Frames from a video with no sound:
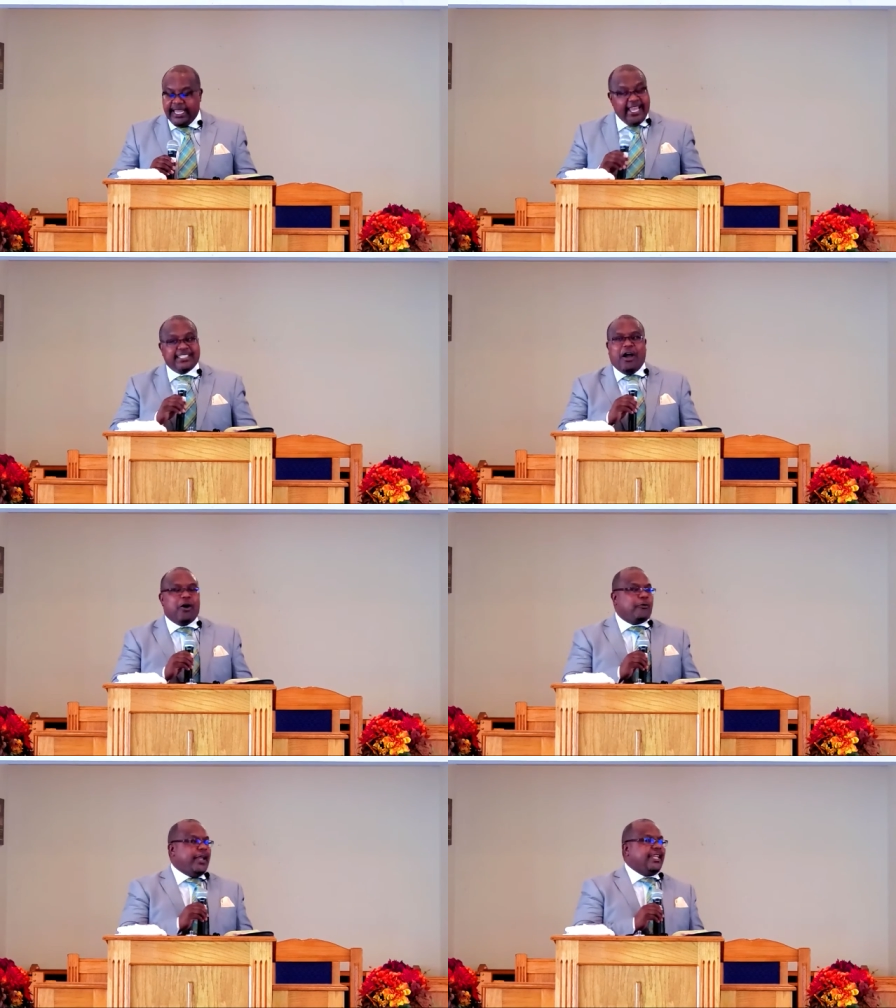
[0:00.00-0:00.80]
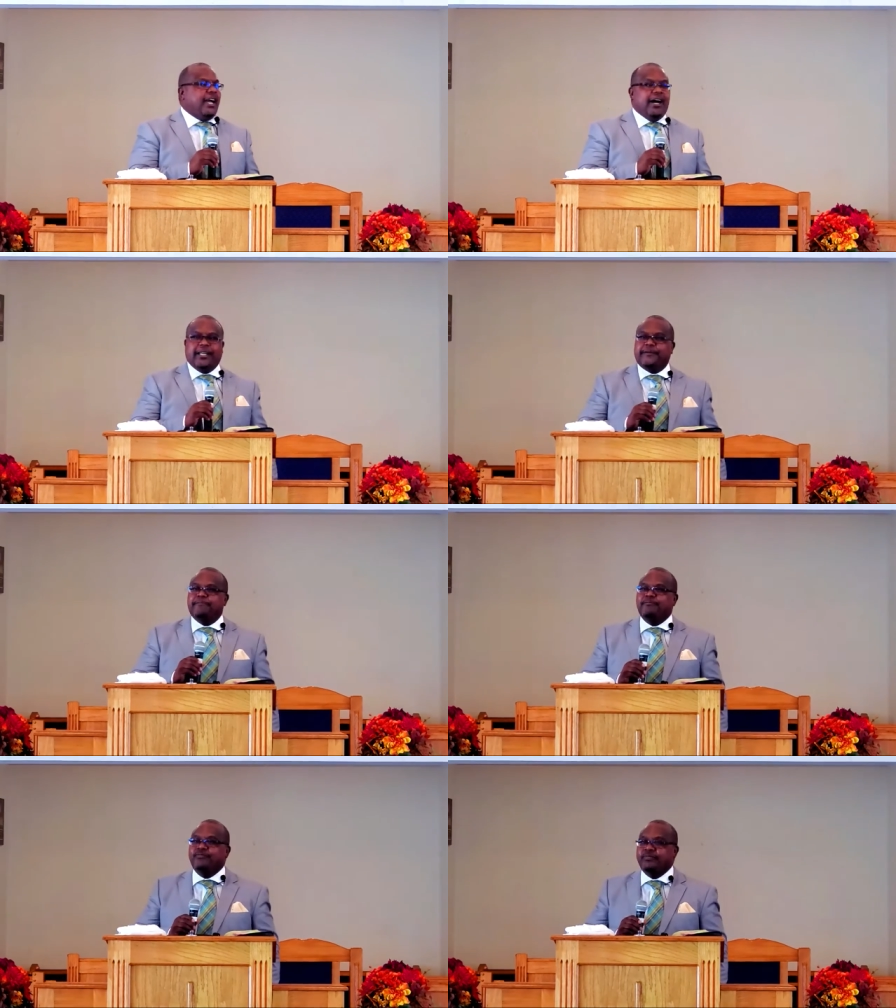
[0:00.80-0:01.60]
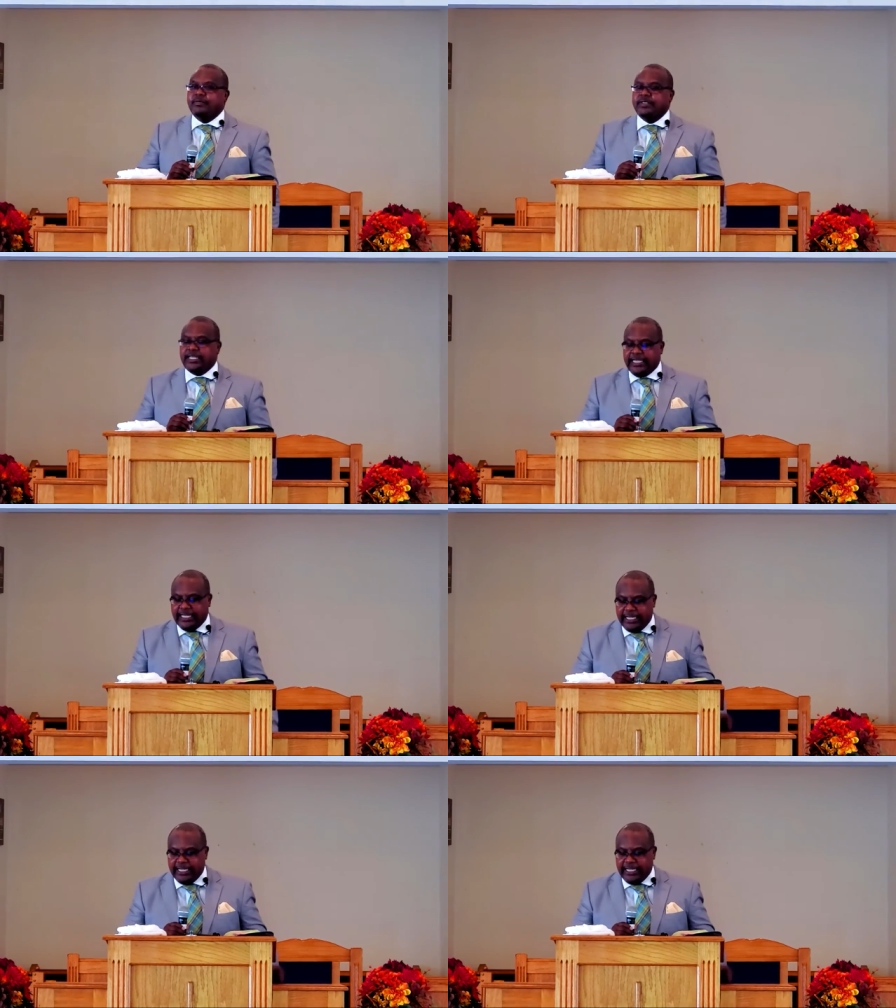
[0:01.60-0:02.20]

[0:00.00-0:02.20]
it's already done. Yes, sir.